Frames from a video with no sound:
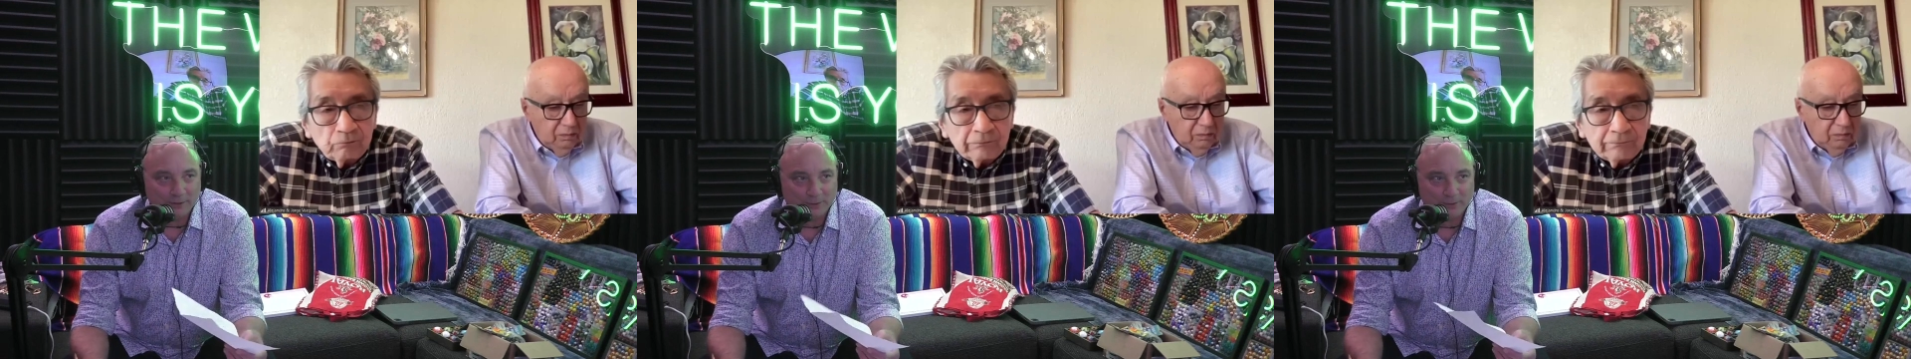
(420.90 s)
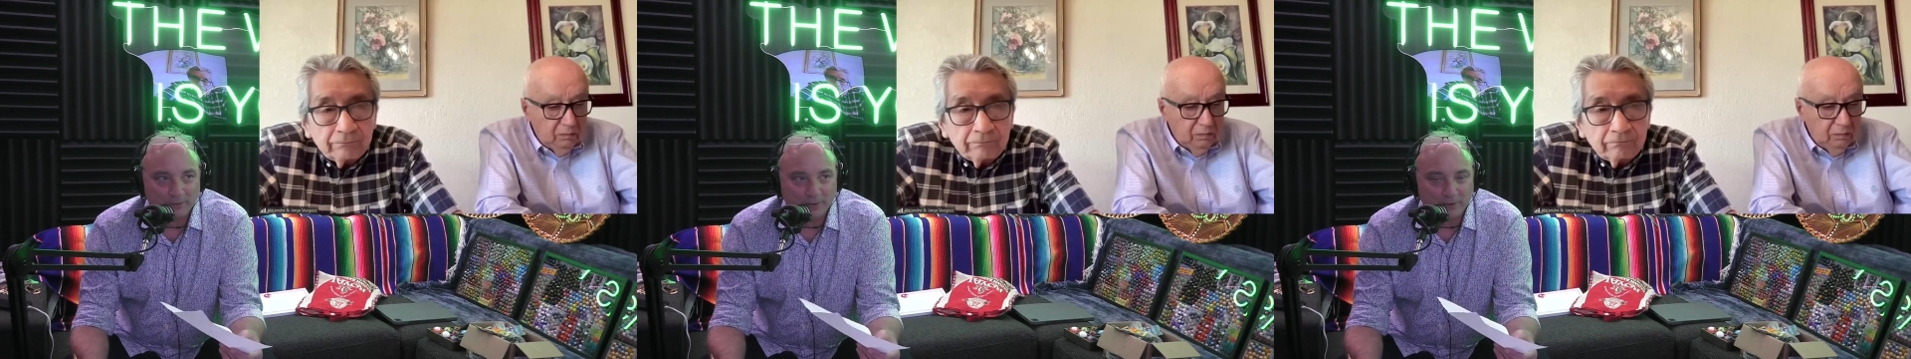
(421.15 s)
Speaker 1: or
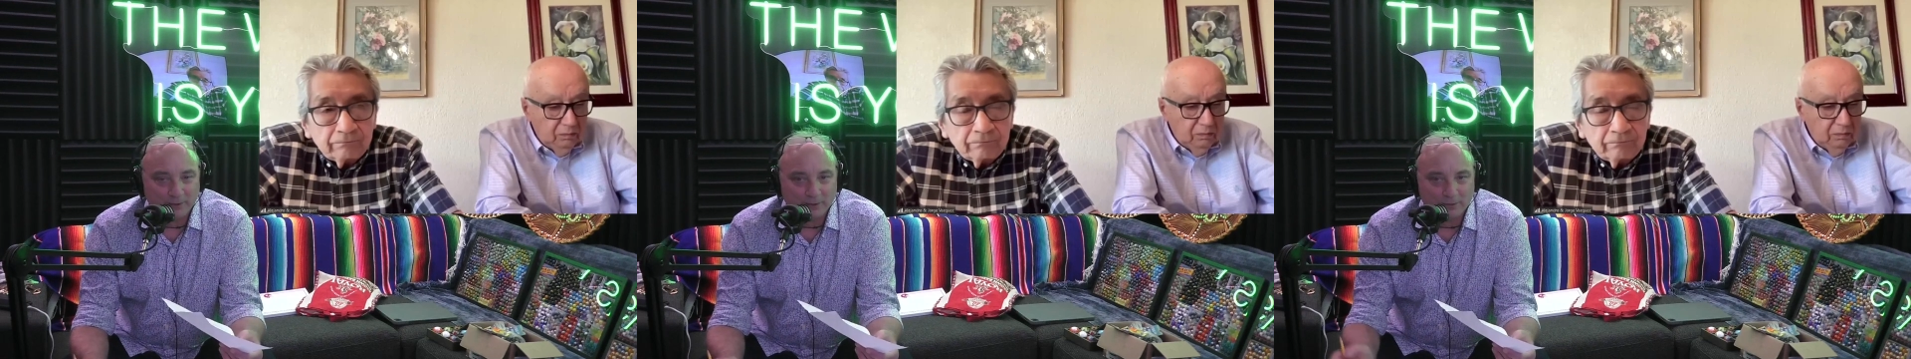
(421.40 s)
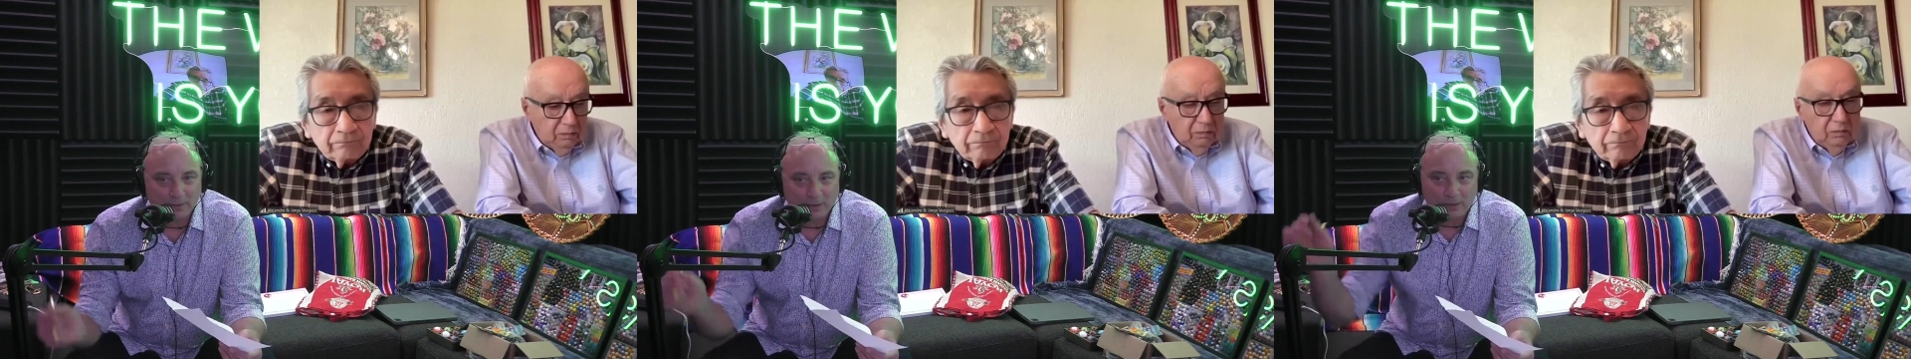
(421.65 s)

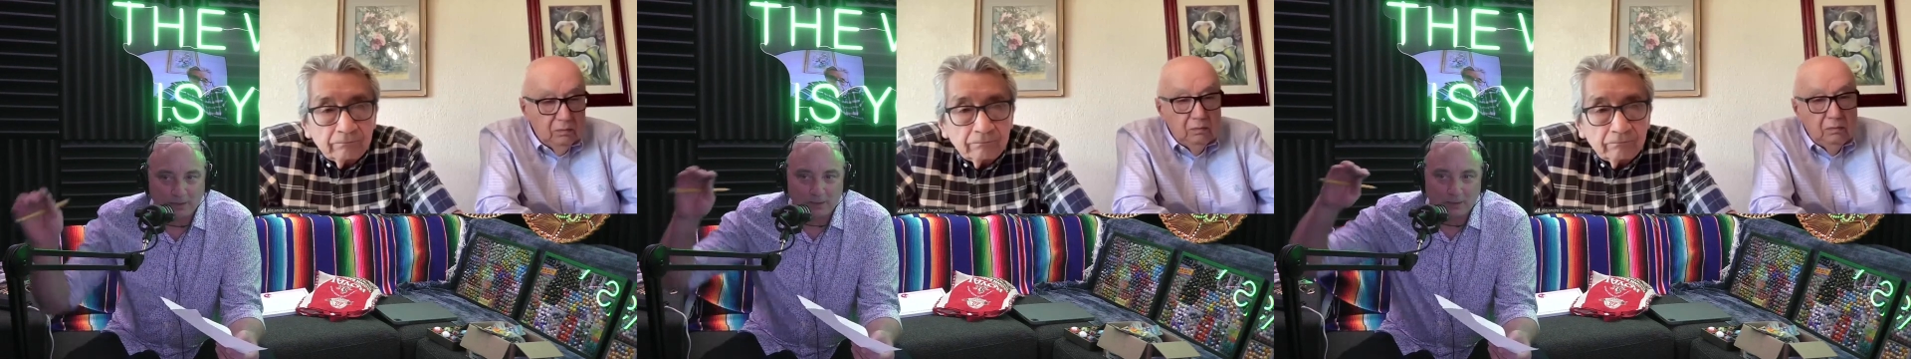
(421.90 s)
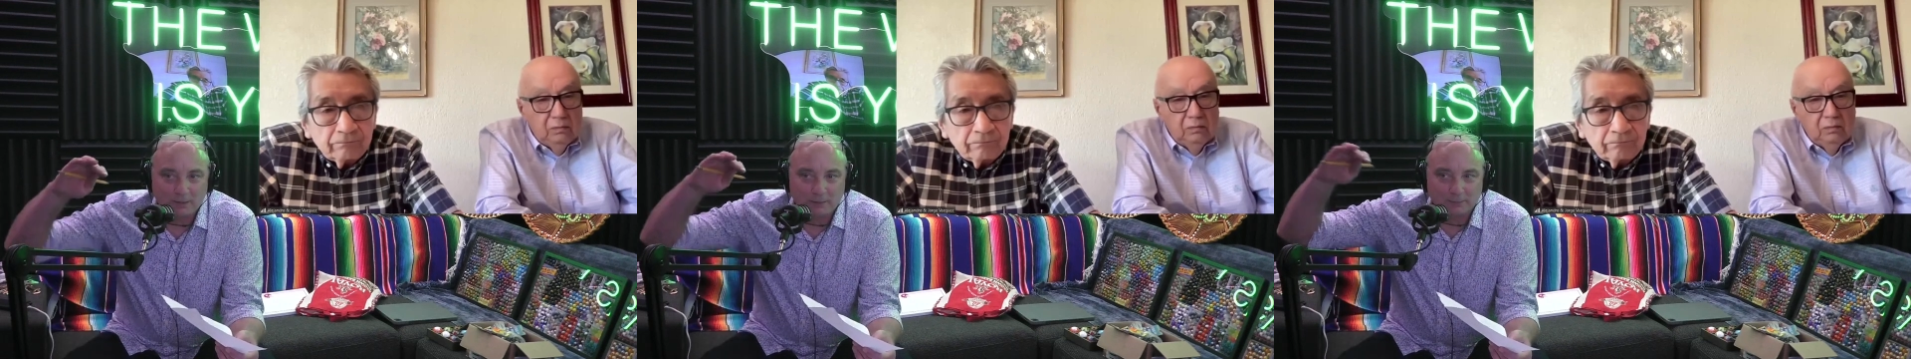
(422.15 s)
another,
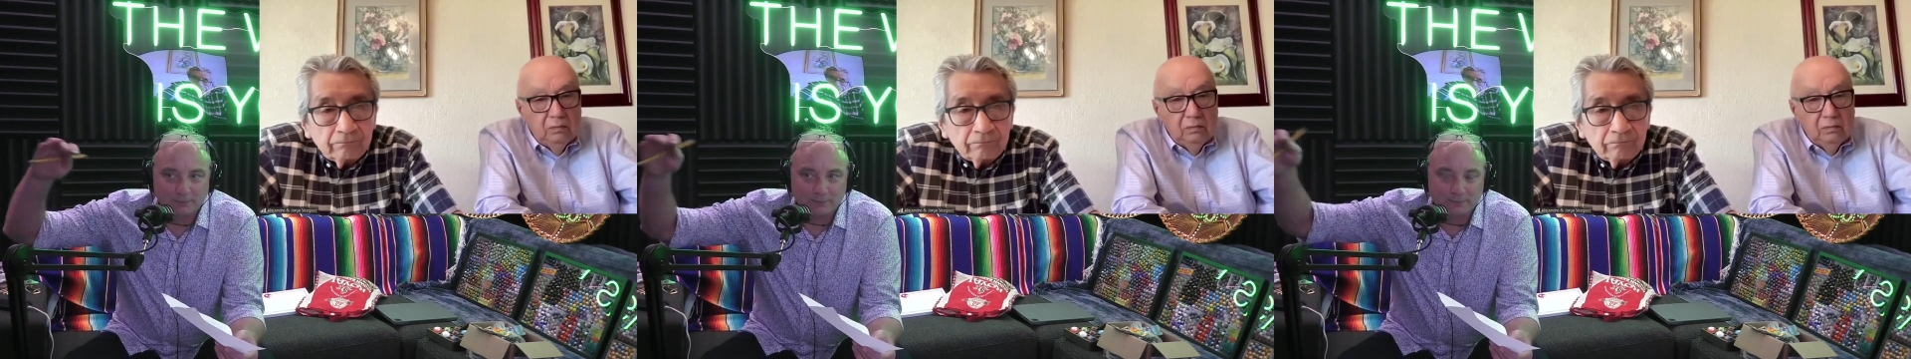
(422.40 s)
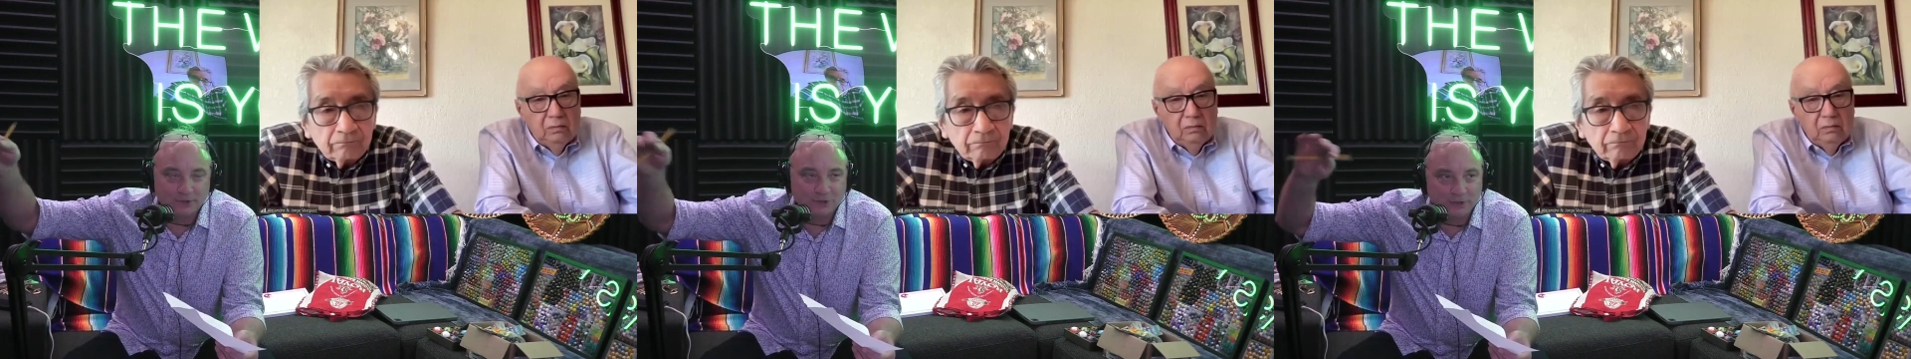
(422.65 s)
um,
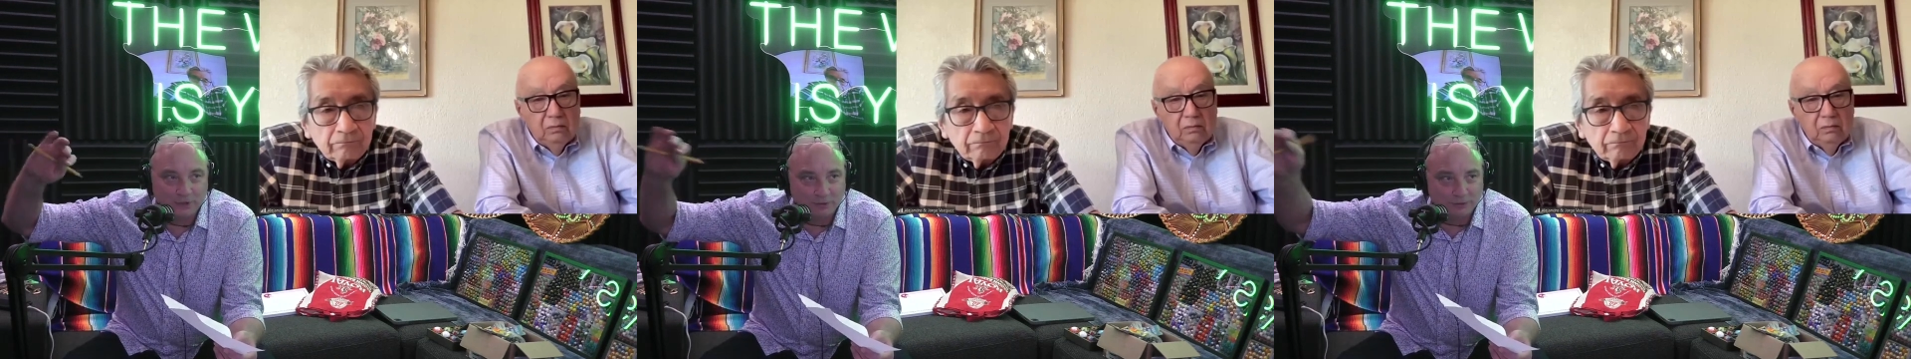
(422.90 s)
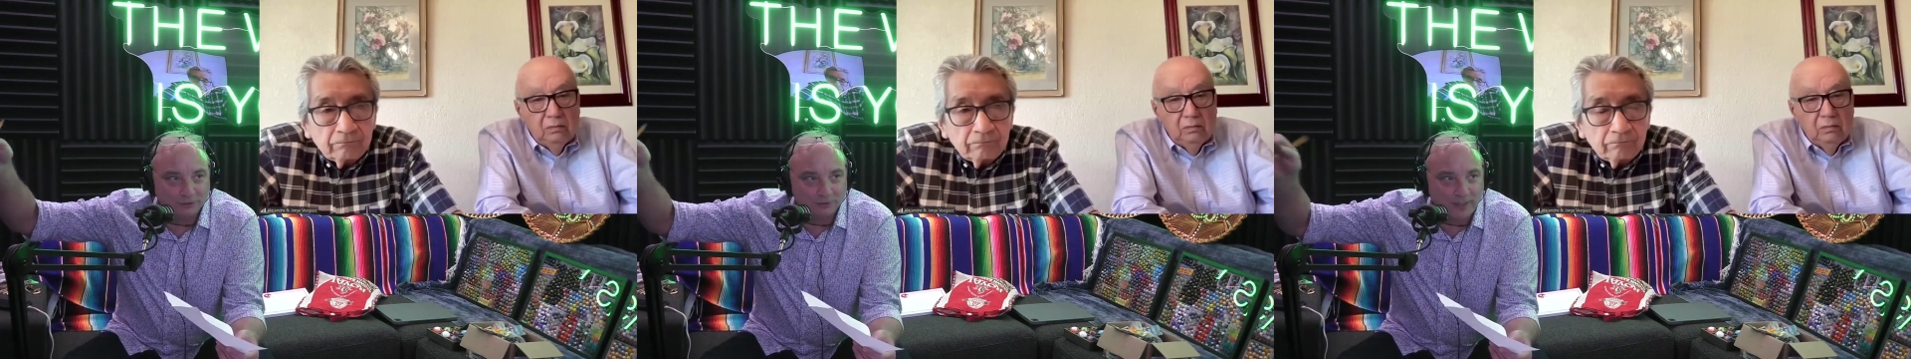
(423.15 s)
shingles for